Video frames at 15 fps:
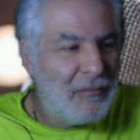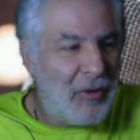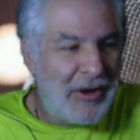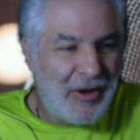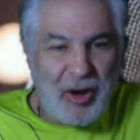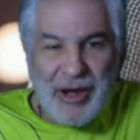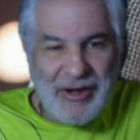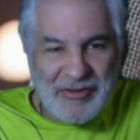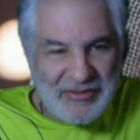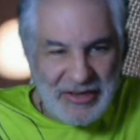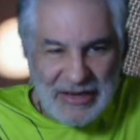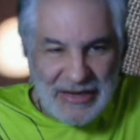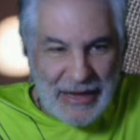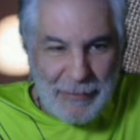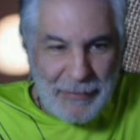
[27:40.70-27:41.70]
When the artists
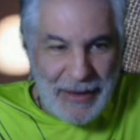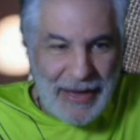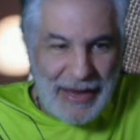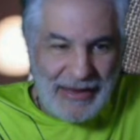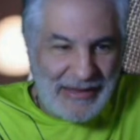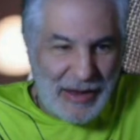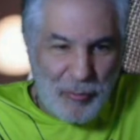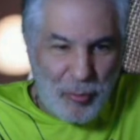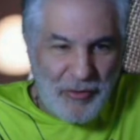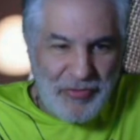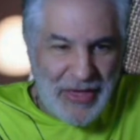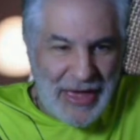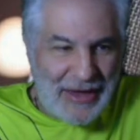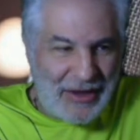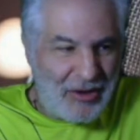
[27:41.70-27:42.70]
didn't get paid, they weren't
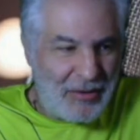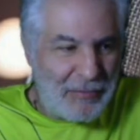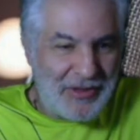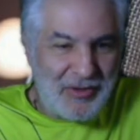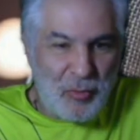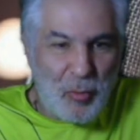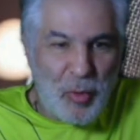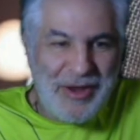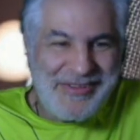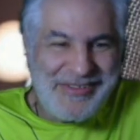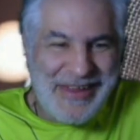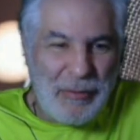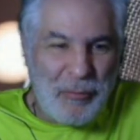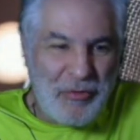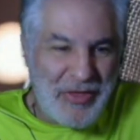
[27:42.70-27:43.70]
that good. But the ones
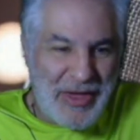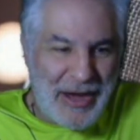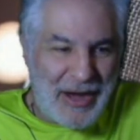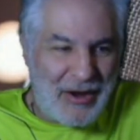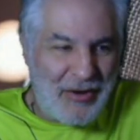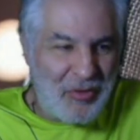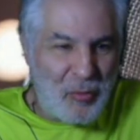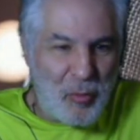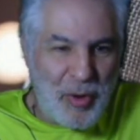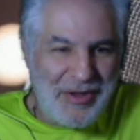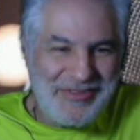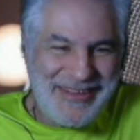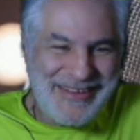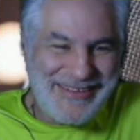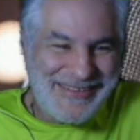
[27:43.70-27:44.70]
that were there, the
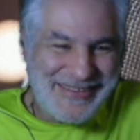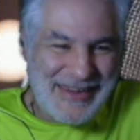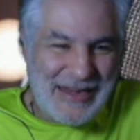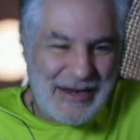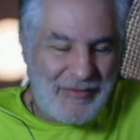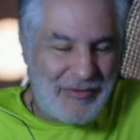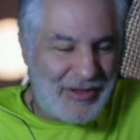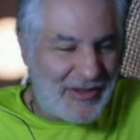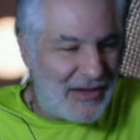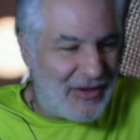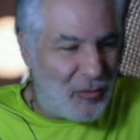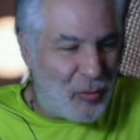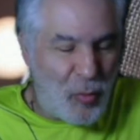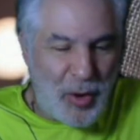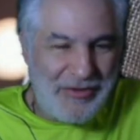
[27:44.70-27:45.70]
ones that seen everything,
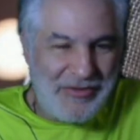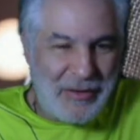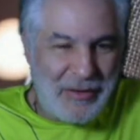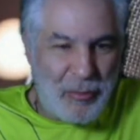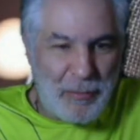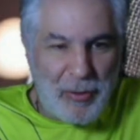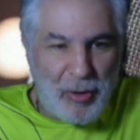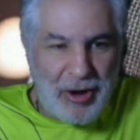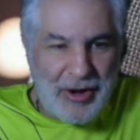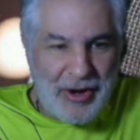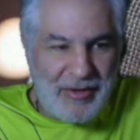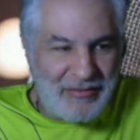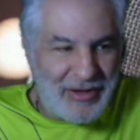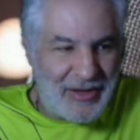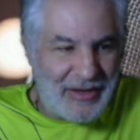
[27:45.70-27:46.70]
the ones that were part
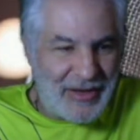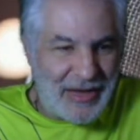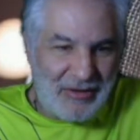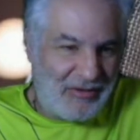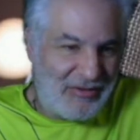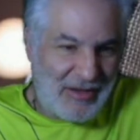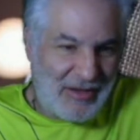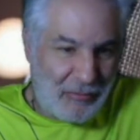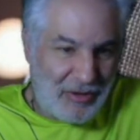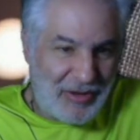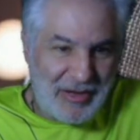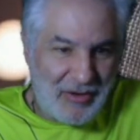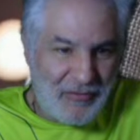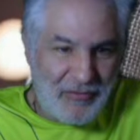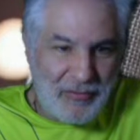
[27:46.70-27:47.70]
of it, like you said, with
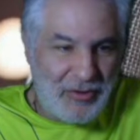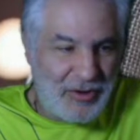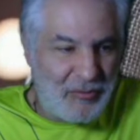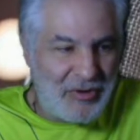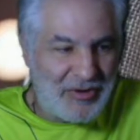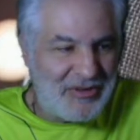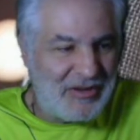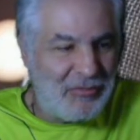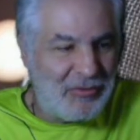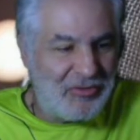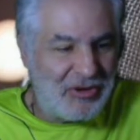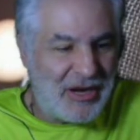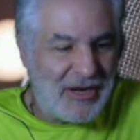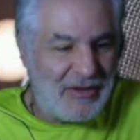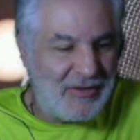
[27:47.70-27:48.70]
Lita Ford and what she was
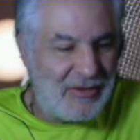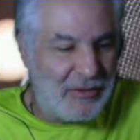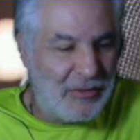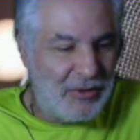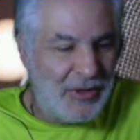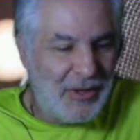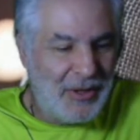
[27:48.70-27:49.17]
trying to do,